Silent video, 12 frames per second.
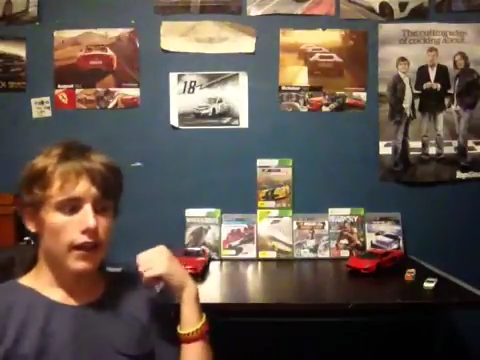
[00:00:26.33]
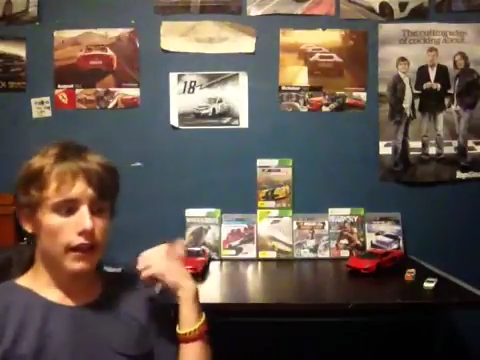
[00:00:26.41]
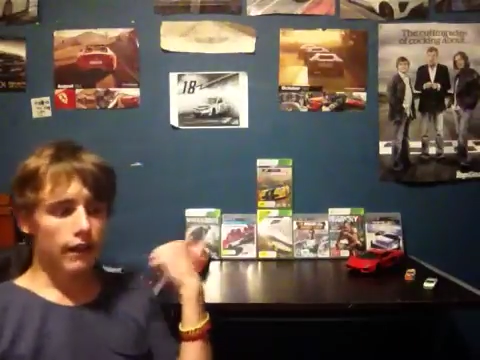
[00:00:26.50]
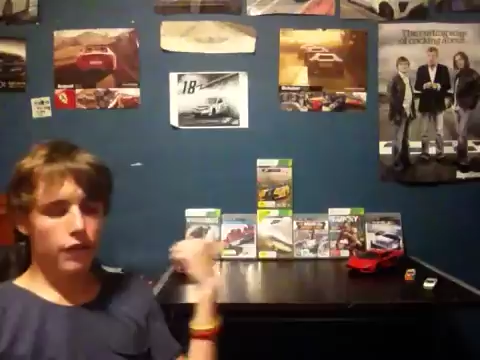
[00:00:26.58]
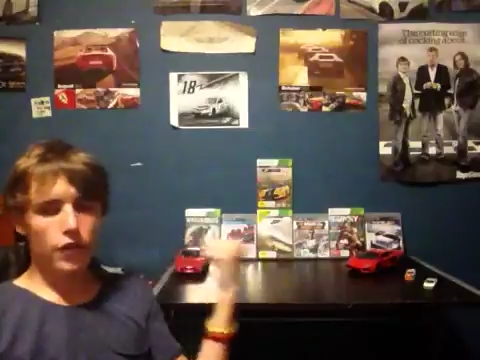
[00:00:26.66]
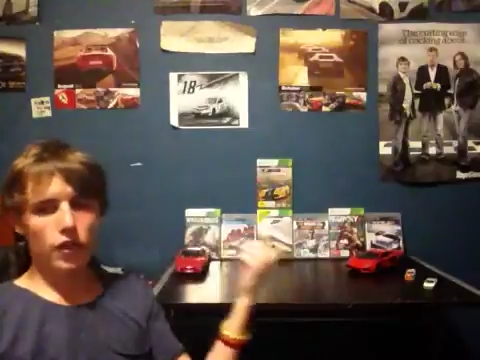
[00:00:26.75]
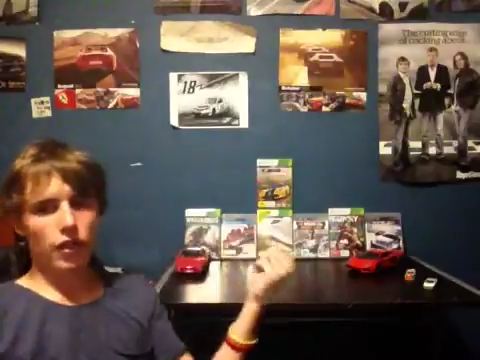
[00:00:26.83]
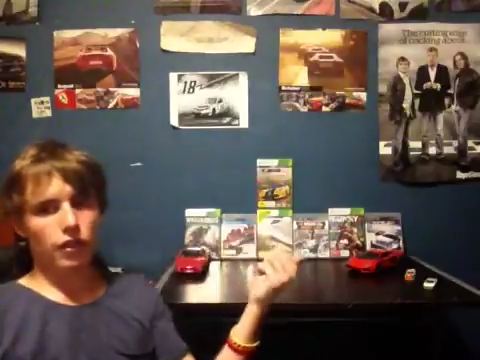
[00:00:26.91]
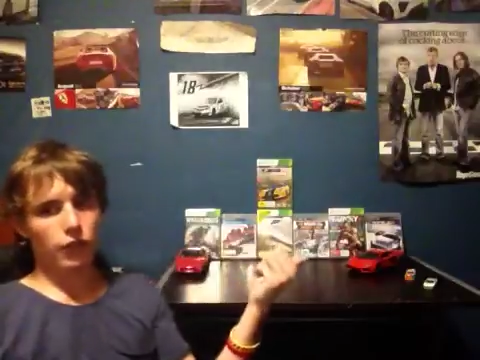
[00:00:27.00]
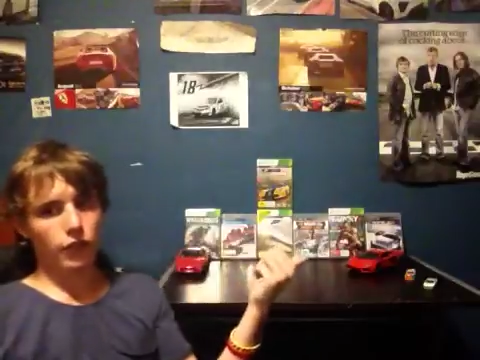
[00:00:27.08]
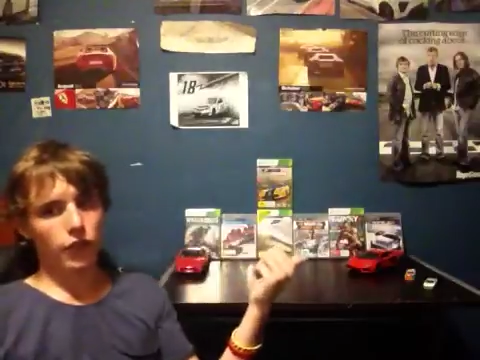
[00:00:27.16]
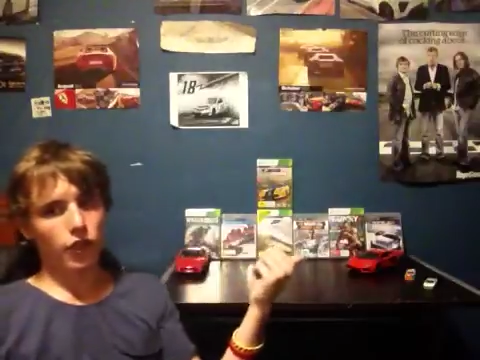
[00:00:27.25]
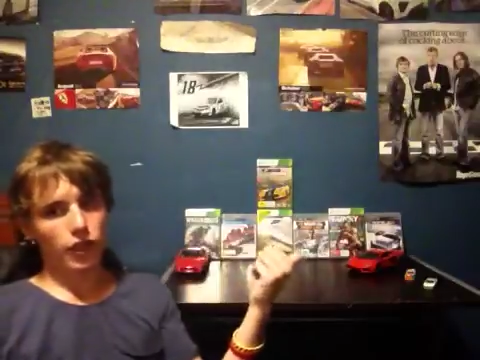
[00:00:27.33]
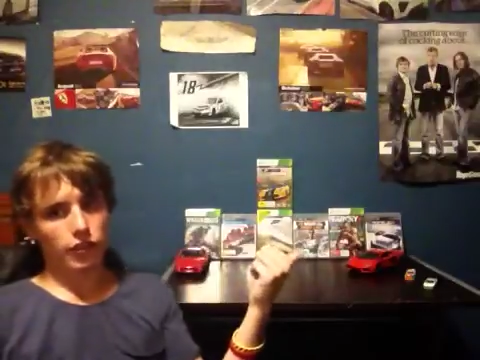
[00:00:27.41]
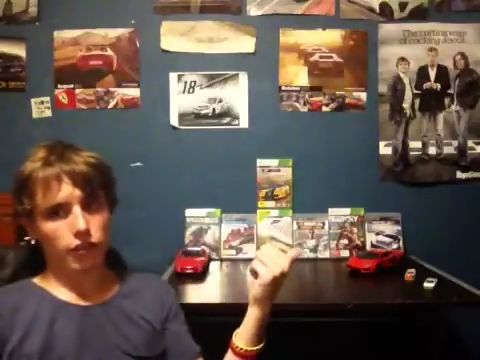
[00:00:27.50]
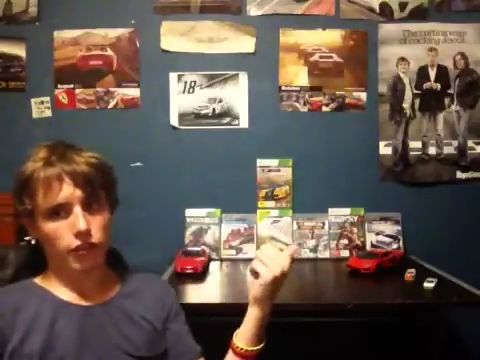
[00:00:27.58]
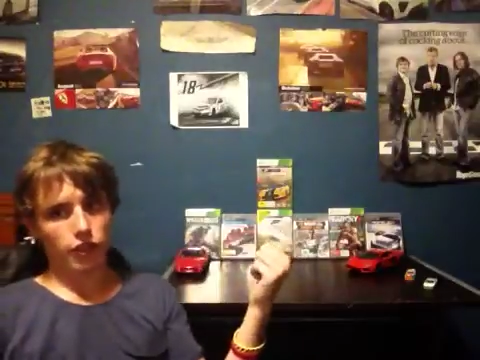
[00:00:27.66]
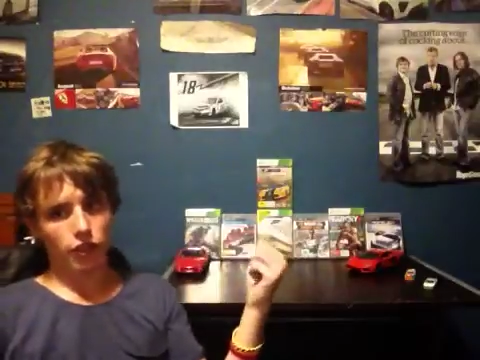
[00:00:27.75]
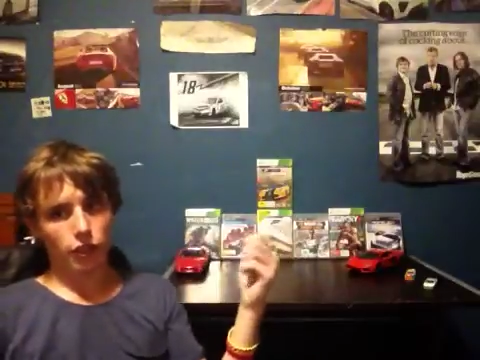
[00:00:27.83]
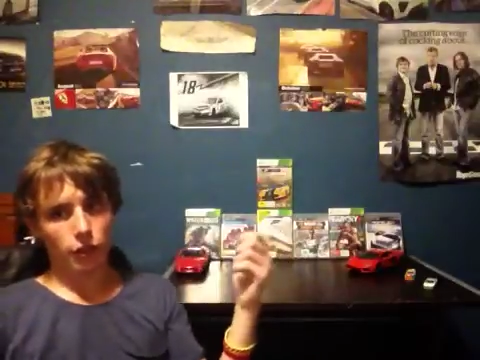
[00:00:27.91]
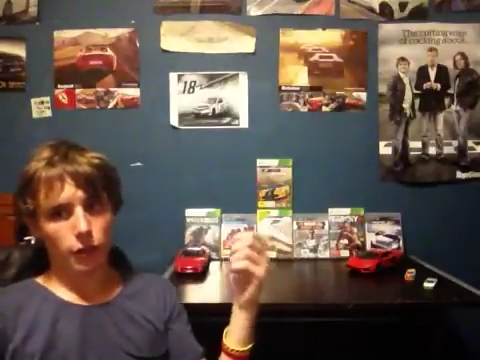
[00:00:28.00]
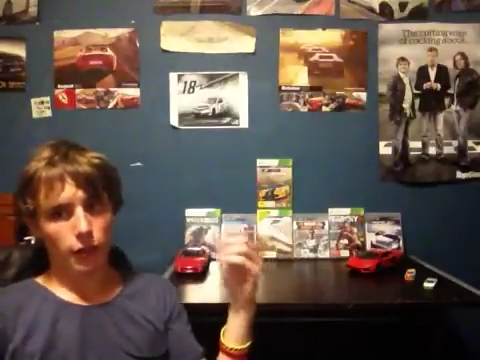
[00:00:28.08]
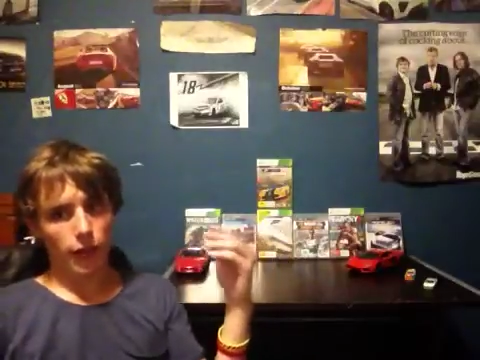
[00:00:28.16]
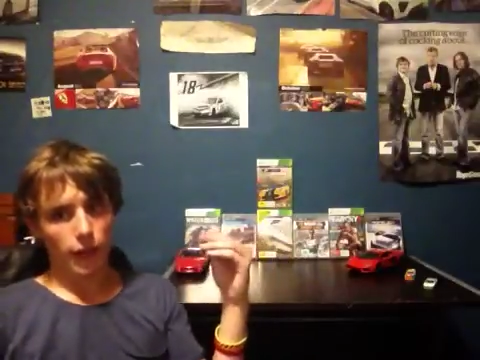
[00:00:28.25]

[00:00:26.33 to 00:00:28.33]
I don't know if you guys already know,